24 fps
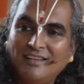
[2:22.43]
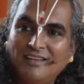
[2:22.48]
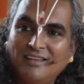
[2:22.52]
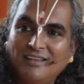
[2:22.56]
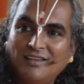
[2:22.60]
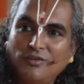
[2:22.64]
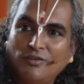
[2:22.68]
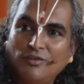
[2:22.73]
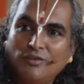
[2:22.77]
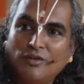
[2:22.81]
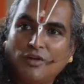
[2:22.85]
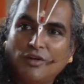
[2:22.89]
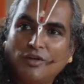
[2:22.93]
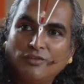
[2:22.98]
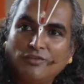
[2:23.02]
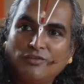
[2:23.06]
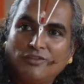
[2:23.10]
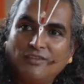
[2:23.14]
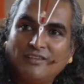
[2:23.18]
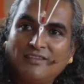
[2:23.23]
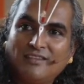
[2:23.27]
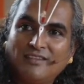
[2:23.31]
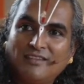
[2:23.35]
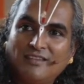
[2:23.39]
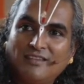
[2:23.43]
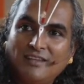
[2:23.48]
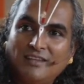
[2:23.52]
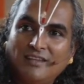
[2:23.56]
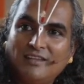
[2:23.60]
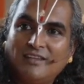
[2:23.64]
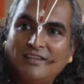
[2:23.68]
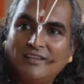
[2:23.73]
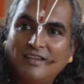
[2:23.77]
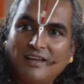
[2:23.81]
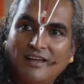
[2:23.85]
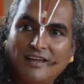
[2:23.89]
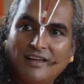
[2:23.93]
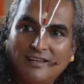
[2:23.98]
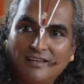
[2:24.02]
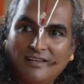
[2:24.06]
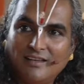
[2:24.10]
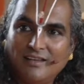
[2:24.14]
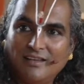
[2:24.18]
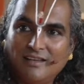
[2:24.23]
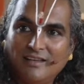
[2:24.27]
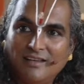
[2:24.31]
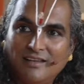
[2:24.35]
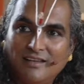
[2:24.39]
You can't just sit
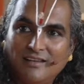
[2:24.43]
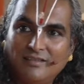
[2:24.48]
idly.